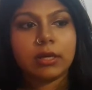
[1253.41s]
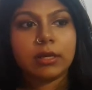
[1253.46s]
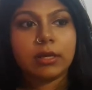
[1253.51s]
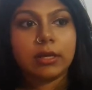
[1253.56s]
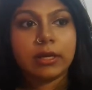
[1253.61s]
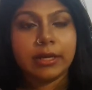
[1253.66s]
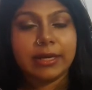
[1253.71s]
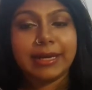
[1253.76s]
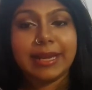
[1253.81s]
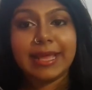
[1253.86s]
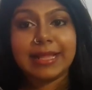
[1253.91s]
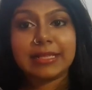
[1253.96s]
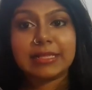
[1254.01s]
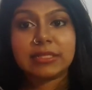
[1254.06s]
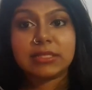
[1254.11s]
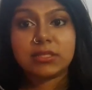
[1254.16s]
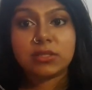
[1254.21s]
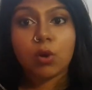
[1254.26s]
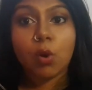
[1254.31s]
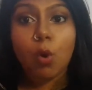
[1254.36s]

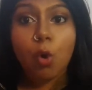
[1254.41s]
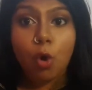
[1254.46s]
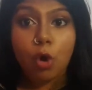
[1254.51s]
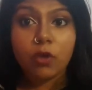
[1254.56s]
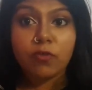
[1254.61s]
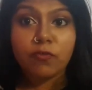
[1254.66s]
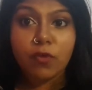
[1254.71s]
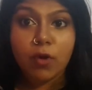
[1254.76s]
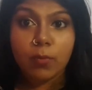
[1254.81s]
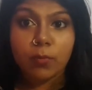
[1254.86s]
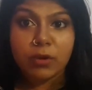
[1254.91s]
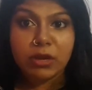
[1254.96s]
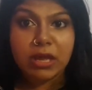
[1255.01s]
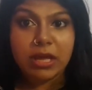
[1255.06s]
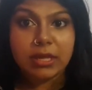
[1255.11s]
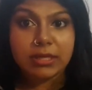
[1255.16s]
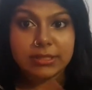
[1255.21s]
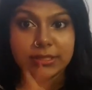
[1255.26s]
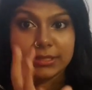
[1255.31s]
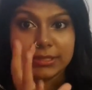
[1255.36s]
condense all
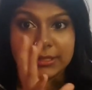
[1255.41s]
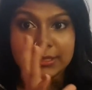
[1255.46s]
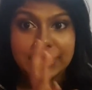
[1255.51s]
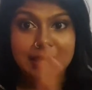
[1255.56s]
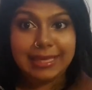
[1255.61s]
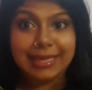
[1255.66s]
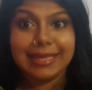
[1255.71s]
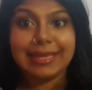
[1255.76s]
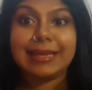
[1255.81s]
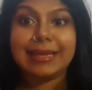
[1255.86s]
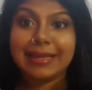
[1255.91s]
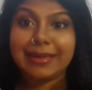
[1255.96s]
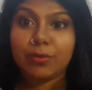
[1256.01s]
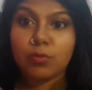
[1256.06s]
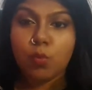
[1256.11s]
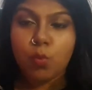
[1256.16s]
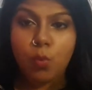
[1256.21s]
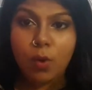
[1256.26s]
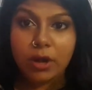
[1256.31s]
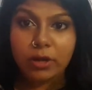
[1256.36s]
formulas in like
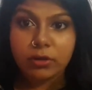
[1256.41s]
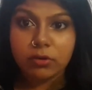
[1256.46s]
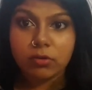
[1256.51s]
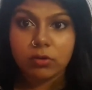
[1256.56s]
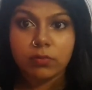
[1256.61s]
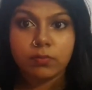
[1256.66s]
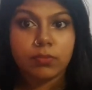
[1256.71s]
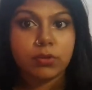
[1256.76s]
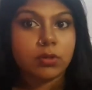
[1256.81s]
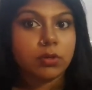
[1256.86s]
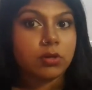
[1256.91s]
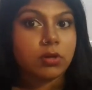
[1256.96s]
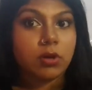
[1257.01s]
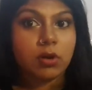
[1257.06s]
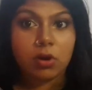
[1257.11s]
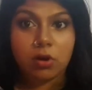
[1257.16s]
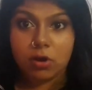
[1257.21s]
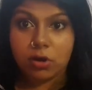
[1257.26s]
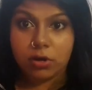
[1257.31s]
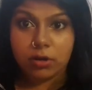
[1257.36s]
one
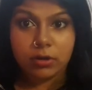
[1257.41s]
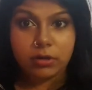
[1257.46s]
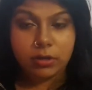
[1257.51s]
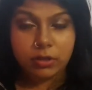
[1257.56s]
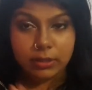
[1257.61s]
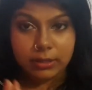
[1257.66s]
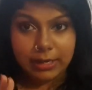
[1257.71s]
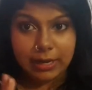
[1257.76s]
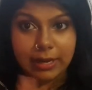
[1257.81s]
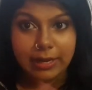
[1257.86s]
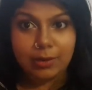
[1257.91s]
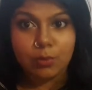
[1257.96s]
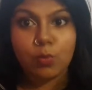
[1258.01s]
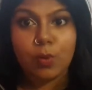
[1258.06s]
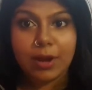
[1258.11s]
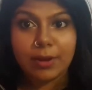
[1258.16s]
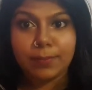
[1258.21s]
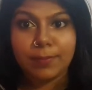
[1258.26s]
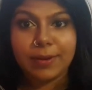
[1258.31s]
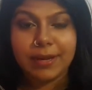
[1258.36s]
notebook or in
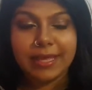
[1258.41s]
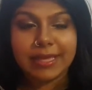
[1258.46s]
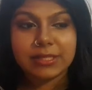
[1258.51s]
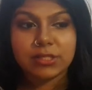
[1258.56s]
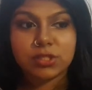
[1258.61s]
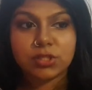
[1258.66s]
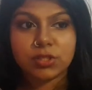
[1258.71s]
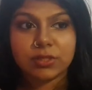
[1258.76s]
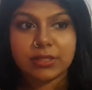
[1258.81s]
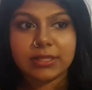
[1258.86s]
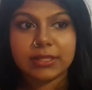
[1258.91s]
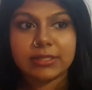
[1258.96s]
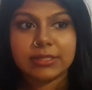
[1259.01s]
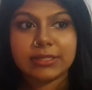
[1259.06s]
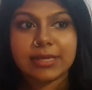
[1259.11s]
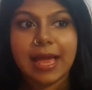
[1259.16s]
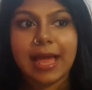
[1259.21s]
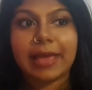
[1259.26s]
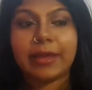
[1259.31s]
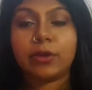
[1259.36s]
one place, so
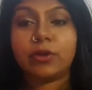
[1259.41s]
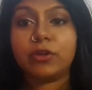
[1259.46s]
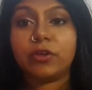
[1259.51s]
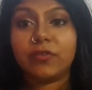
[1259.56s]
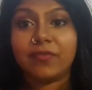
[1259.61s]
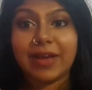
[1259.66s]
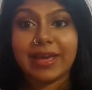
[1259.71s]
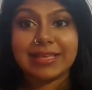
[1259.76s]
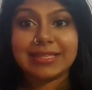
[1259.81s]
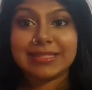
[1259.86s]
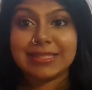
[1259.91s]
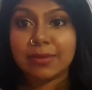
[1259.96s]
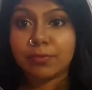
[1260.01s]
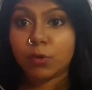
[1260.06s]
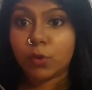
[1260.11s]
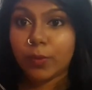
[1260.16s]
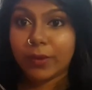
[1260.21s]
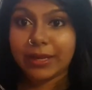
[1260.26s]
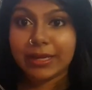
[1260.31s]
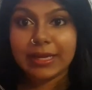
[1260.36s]
that I could revise them
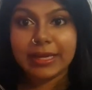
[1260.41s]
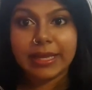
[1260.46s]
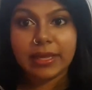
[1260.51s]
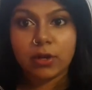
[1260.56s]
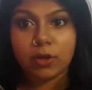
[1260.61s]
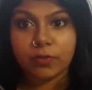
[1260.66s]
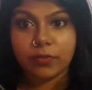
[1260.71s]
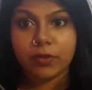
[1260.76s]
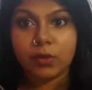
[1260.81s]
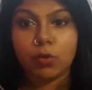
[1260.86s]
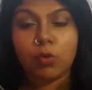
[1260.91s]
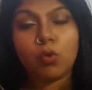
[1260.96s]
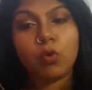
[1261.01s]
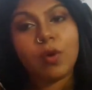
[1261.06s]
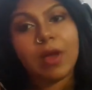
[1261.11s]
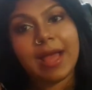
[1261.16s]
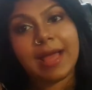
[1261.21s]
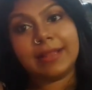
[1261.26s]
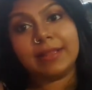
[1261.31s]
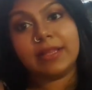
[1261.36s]
quickly and on the
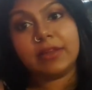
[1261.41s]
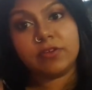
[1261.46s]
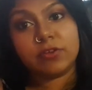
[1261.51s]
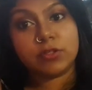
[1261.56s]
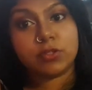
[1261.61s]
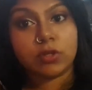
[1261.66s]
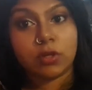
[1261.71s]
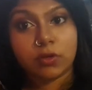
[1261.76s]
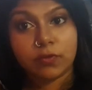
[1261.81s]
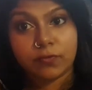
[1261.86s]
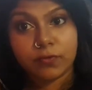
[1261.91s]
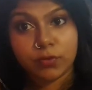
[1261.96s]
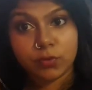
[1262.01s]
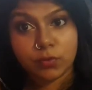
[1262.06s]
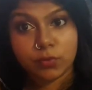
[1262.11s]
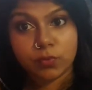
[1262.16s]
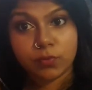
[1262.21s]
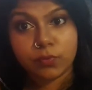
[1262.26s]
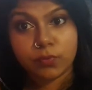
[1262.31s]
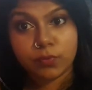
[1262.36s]
go, and then resolve
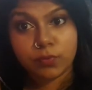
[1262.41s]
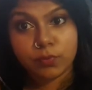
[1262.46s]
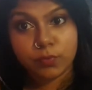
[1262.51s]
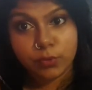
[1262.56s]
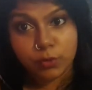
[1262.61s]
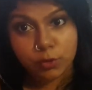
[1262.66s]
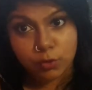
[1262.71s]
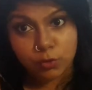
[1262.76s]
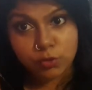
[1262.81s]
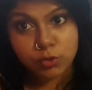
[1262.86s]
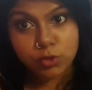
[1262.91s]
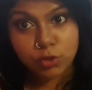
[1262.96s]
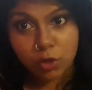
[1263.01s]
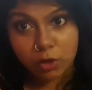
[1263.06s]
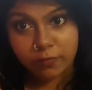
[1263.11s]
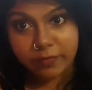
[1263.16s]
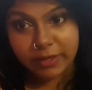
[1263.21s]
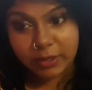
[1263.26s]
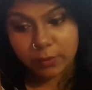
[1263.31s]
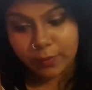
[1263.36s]
to, solving